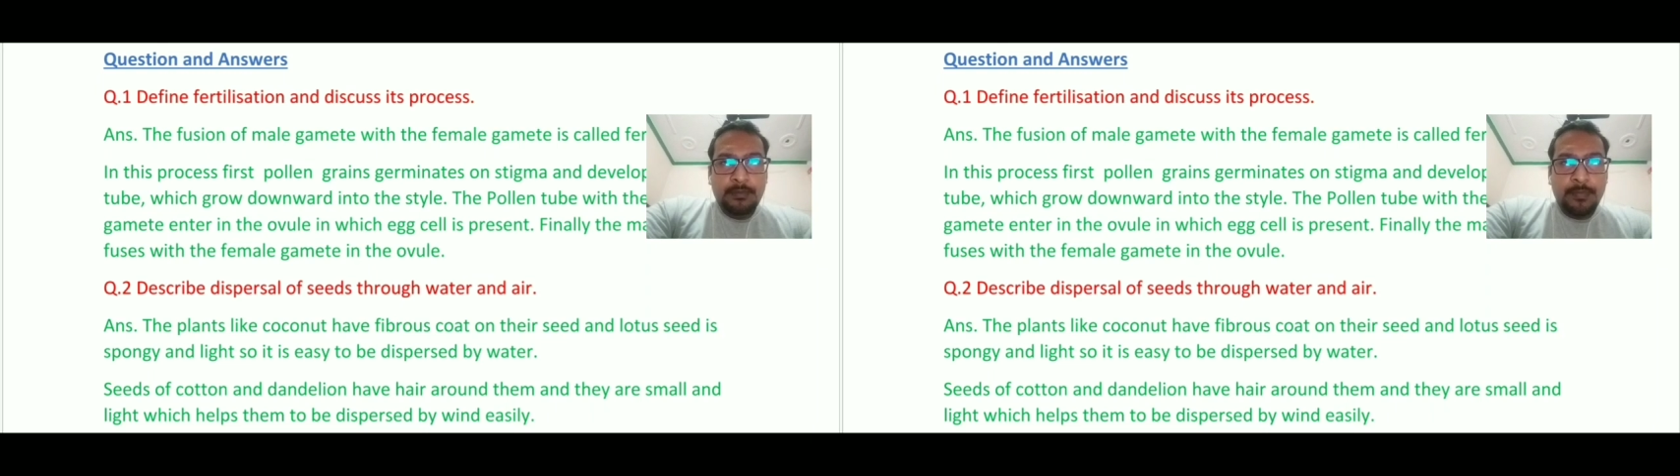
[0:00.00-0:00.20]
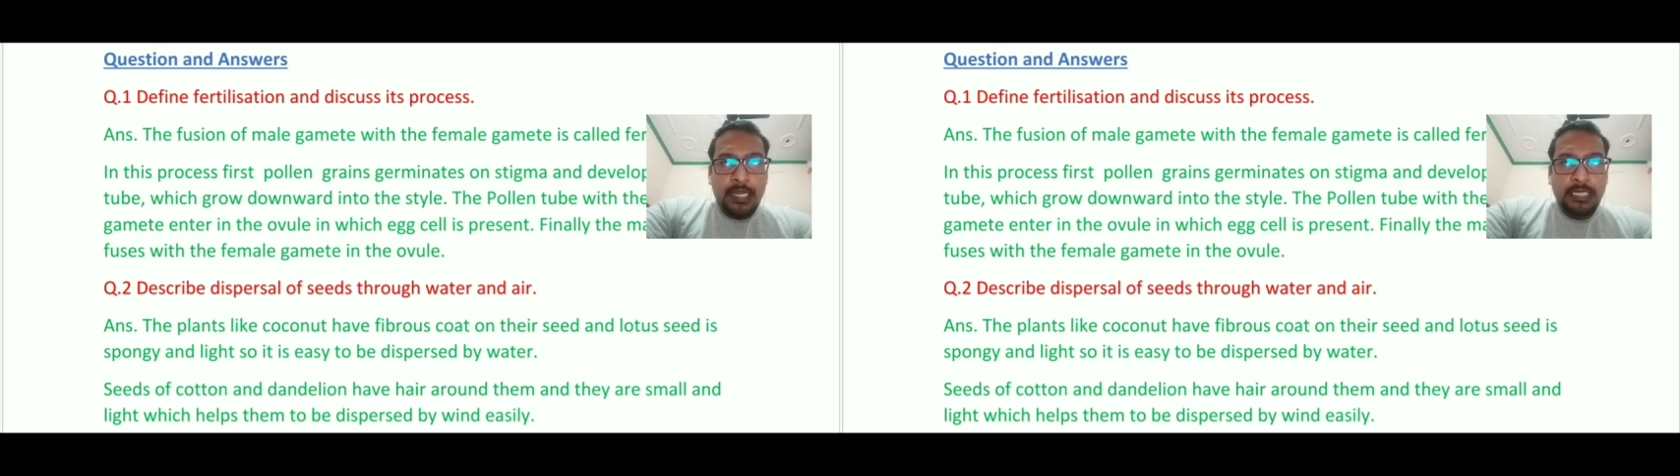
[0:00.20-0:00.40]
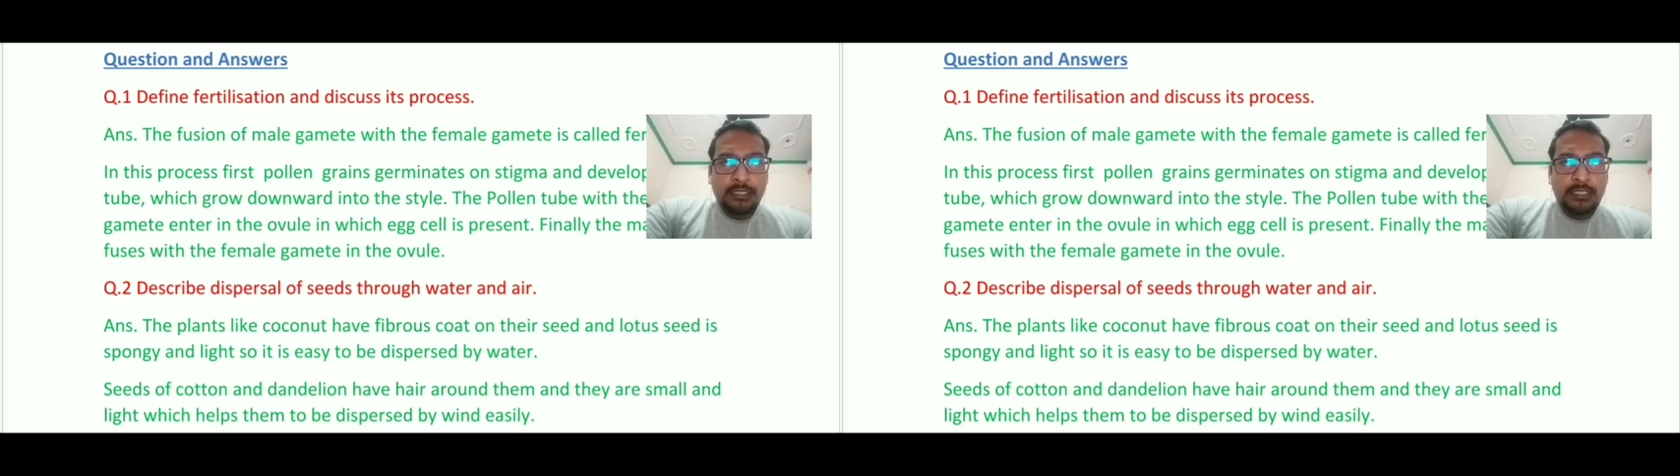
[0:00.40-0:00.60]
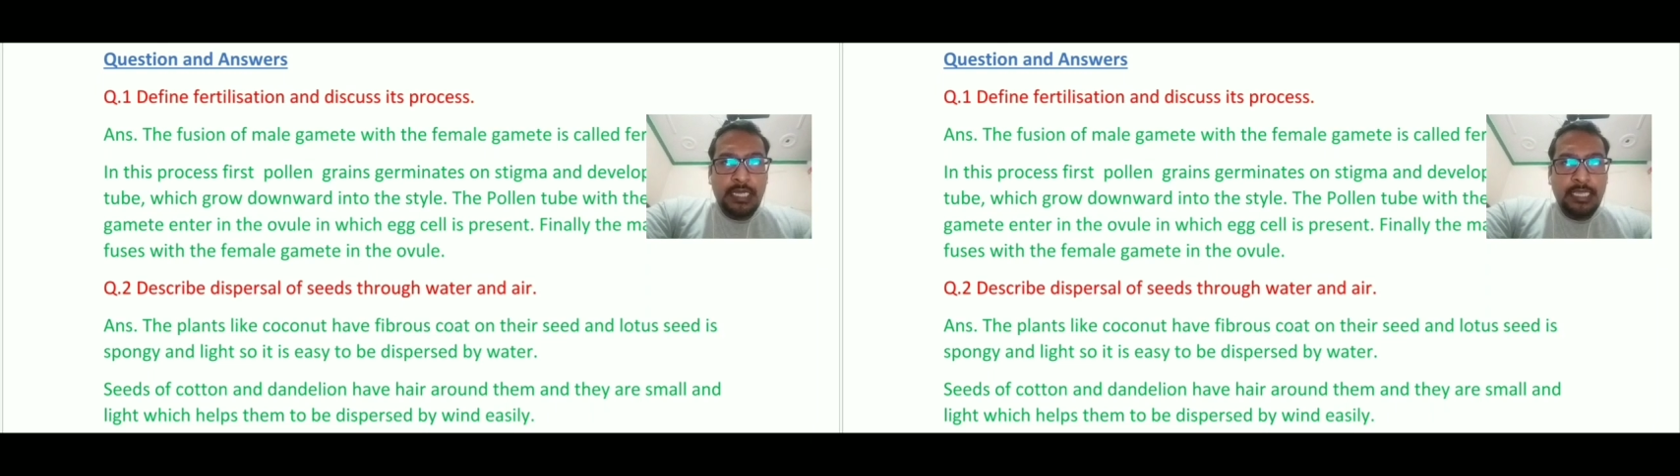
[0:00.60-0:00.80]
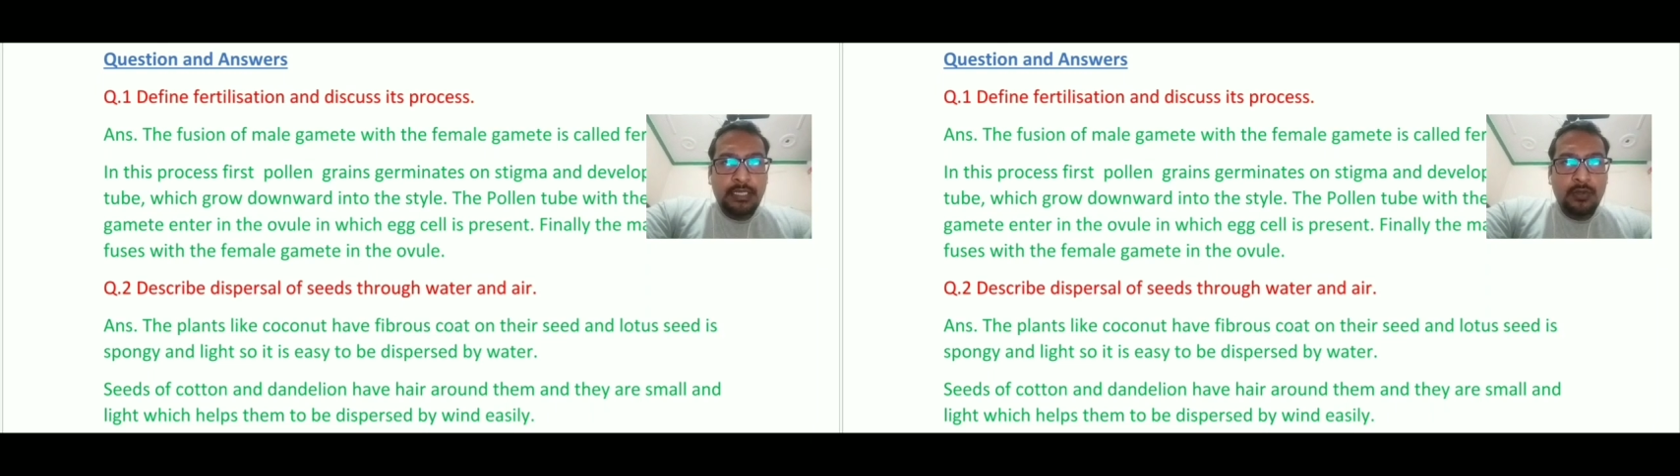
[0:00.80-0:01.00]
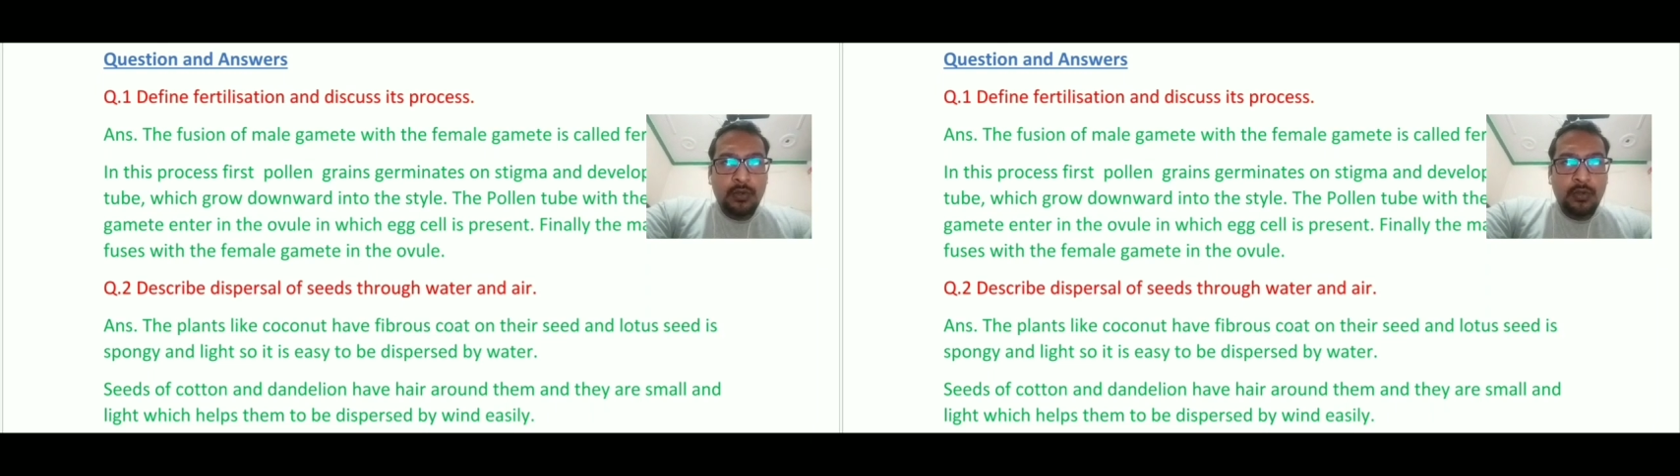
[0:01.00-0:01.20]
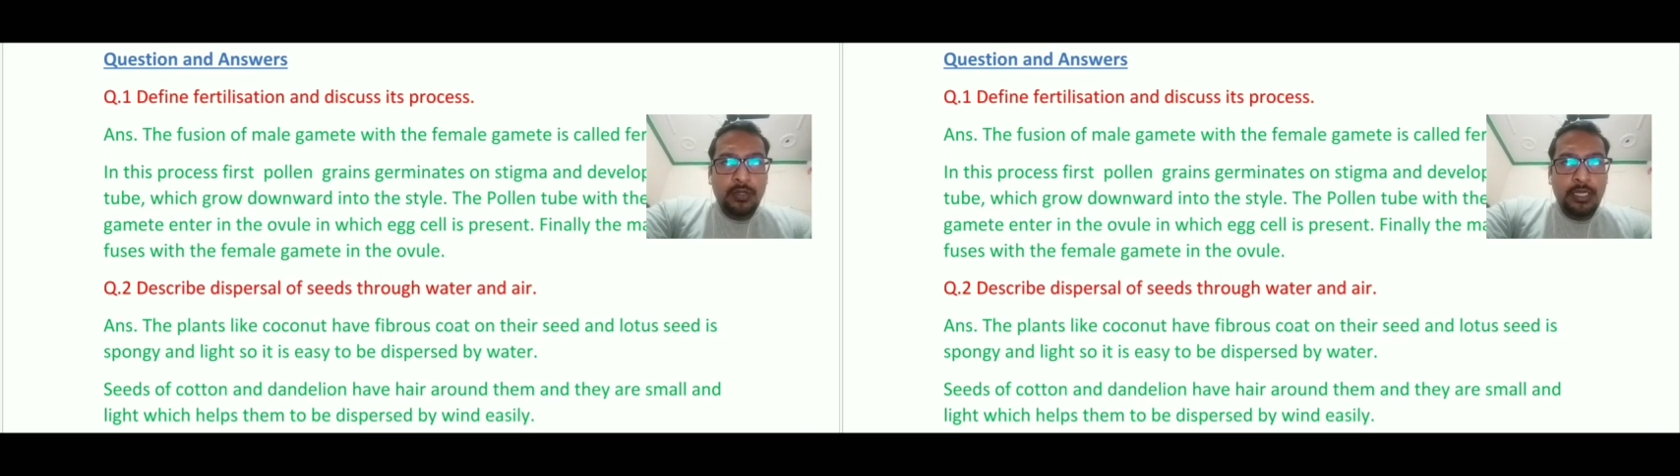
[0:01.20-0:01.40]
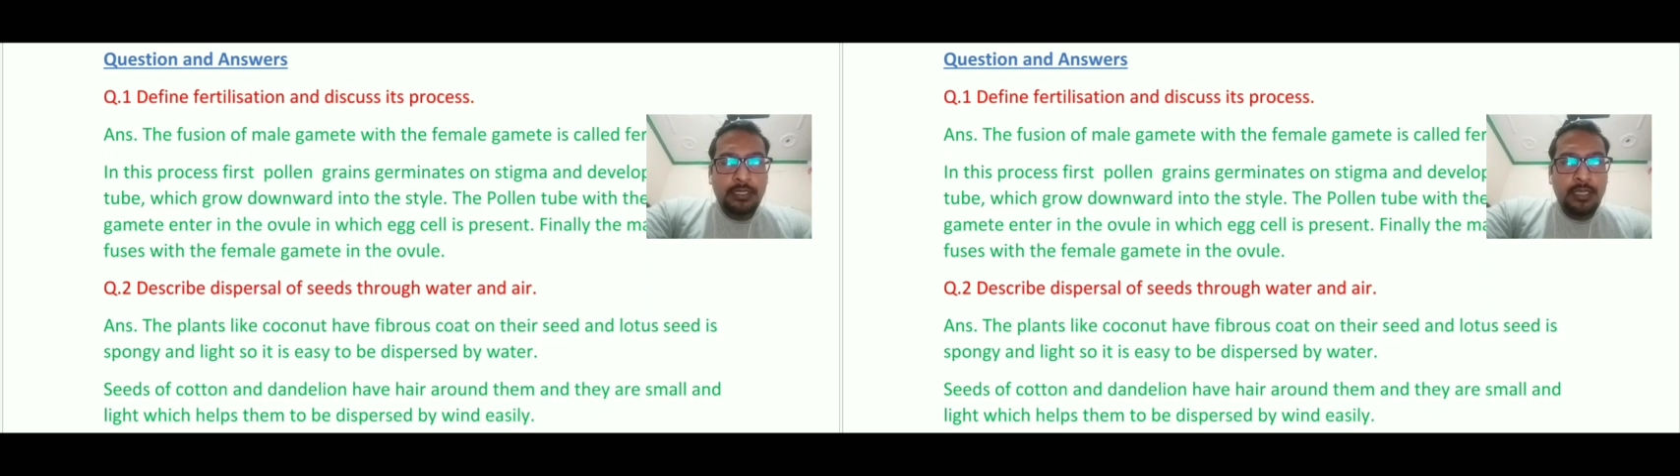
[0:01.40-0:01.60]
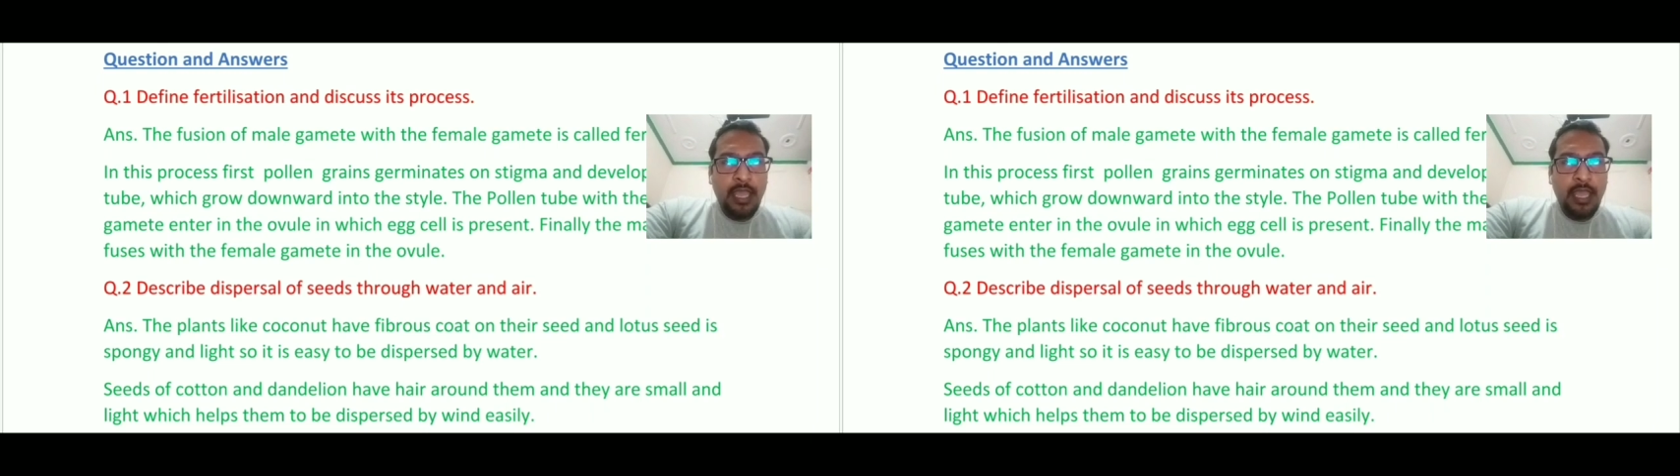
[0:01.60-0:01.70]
plant like coconut